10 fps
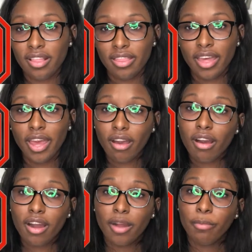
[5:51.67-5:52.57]
They
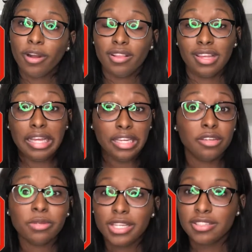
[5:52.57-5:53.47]
are part of the
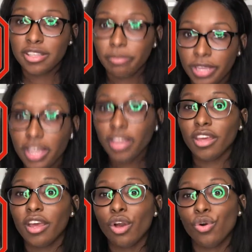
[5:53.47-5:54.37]

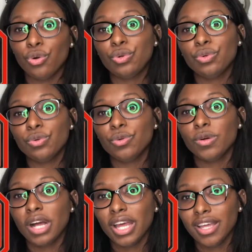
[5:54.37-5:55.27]
NAACP, who
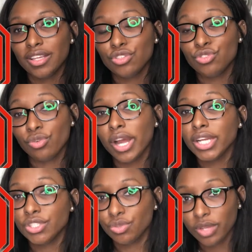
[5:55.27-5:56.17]
is
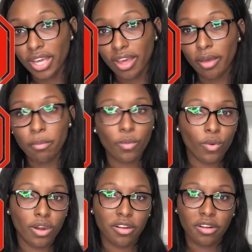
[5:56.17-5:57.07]
trying to get
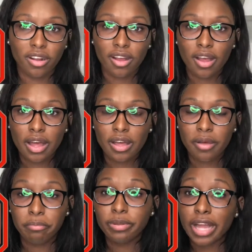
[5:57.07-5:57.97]
more
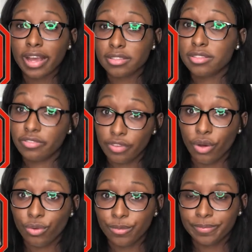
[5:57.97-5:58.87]
blacks to vote.